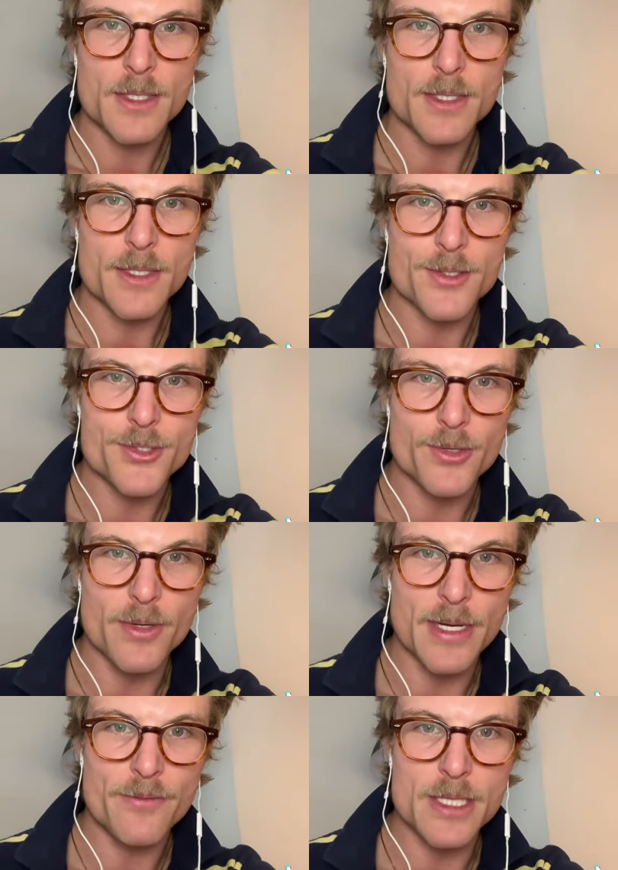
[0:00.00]
And so you
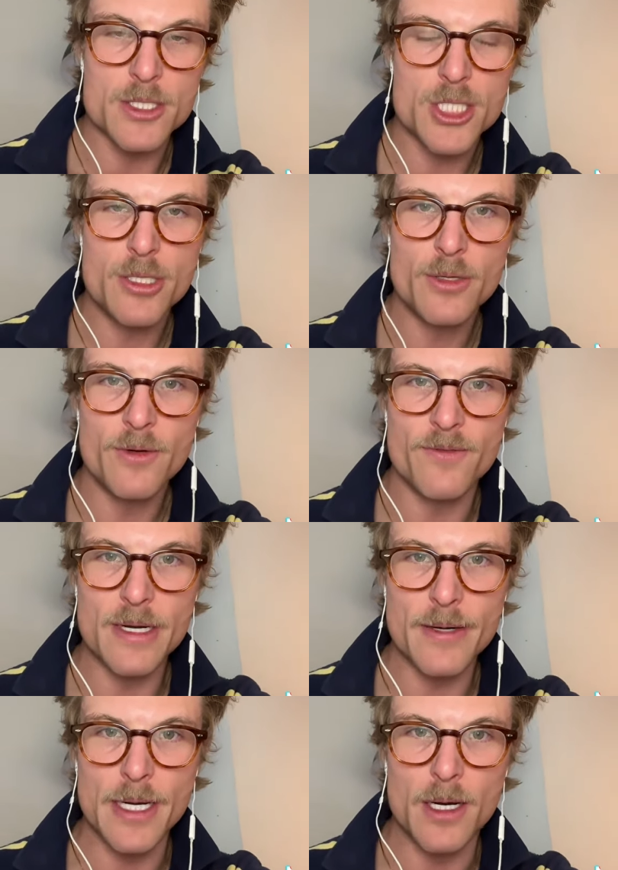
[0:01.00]
have these two
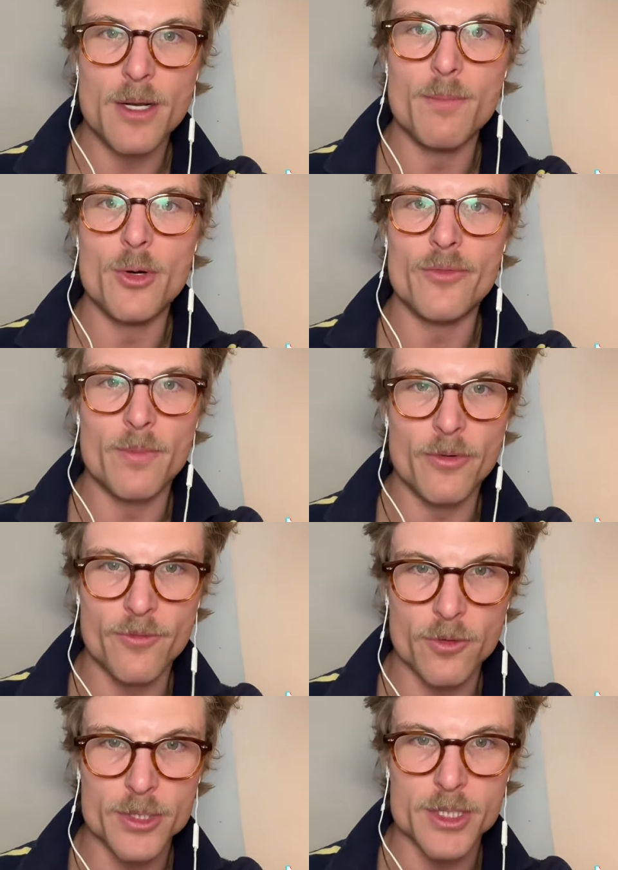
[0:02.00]
very unmovable
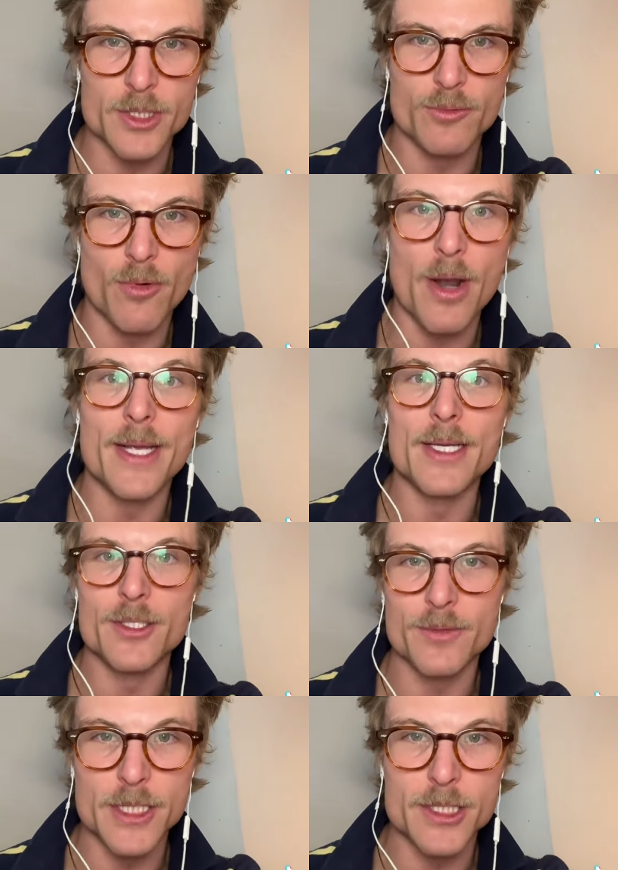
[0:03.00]
forces running
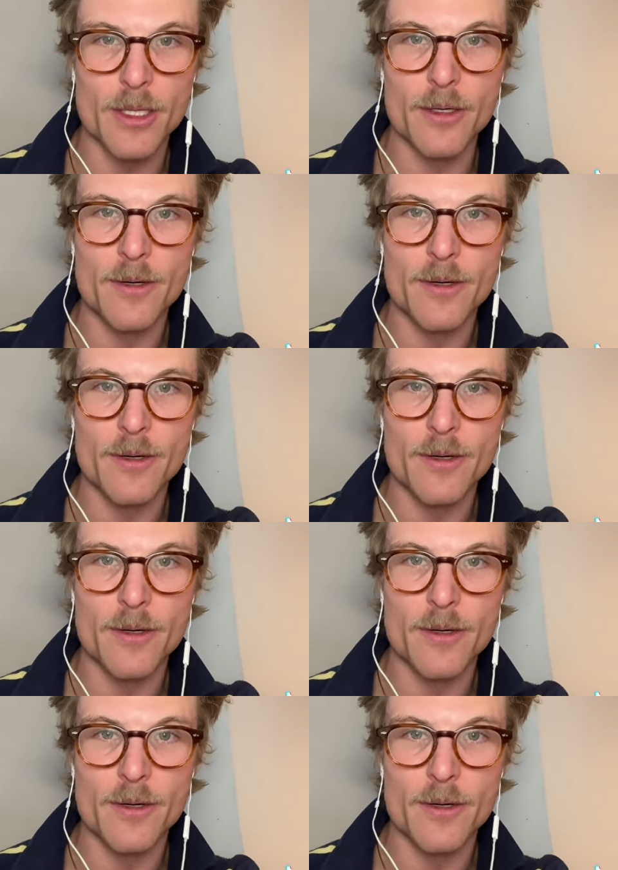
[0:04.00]
into each other.